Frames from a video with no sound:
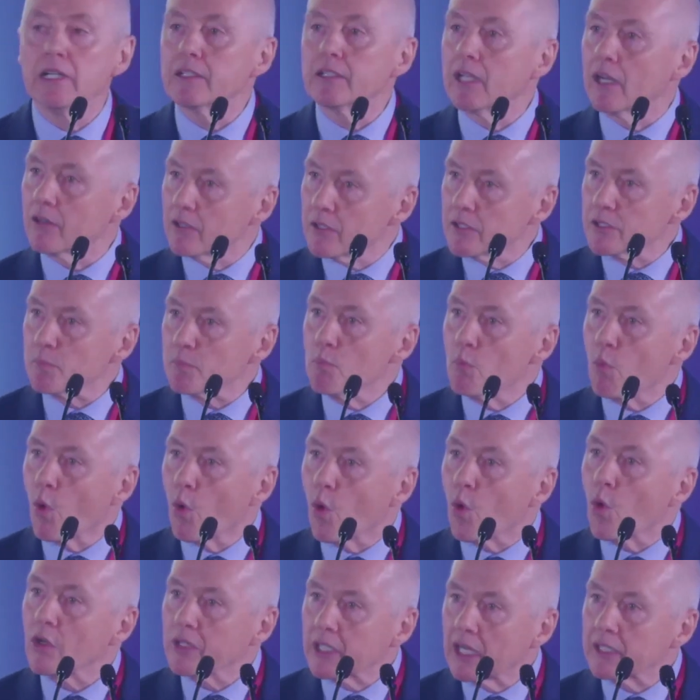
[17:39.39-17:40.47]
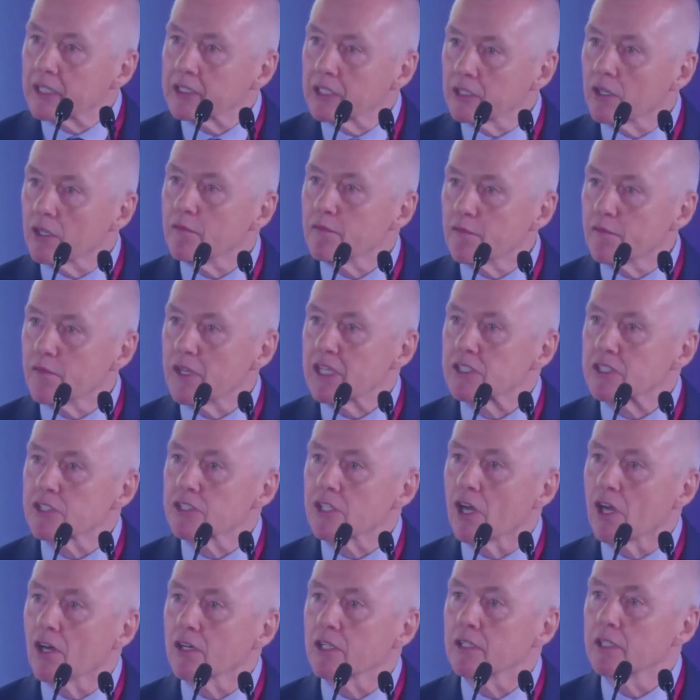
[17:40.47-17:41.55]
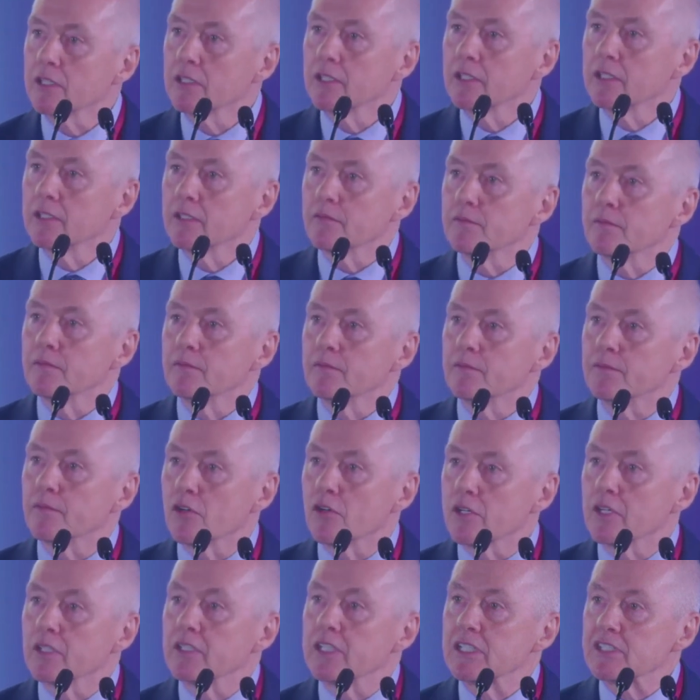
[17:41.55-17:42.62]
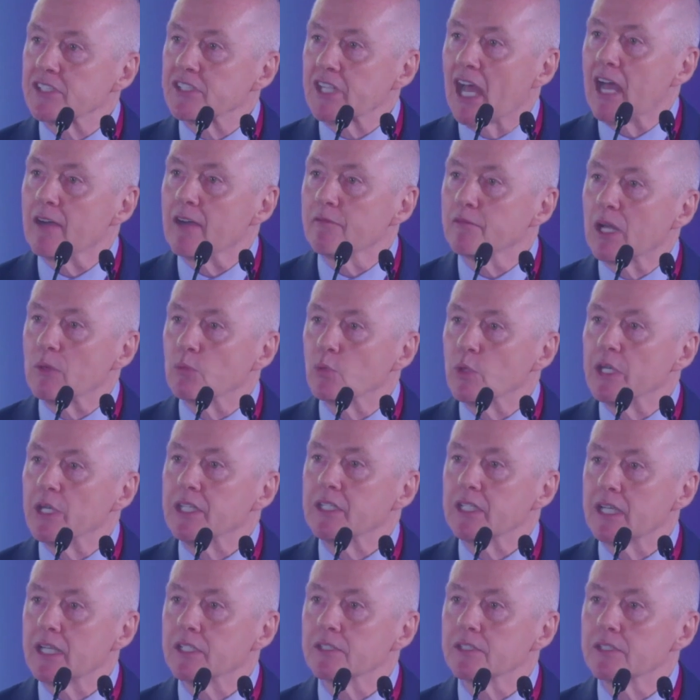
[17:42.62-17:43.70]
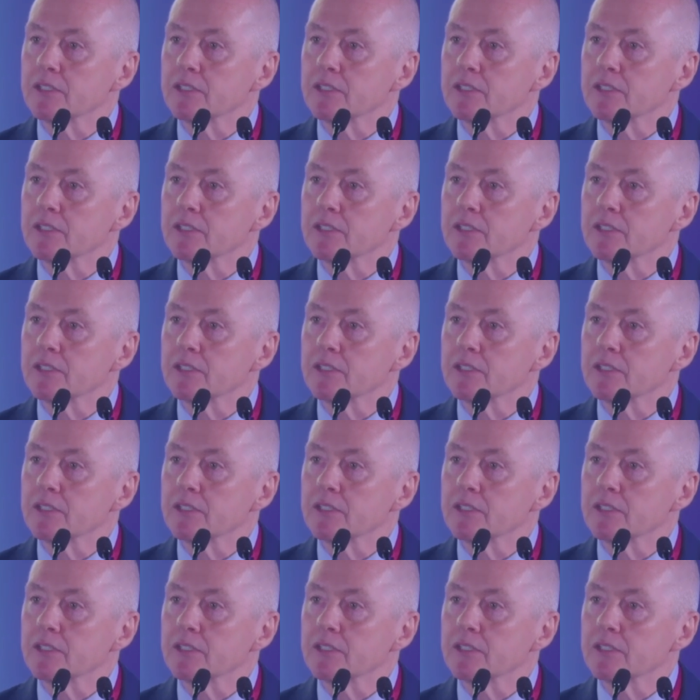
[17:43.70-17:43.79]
there is more than enough feedstock for the SAF that we need.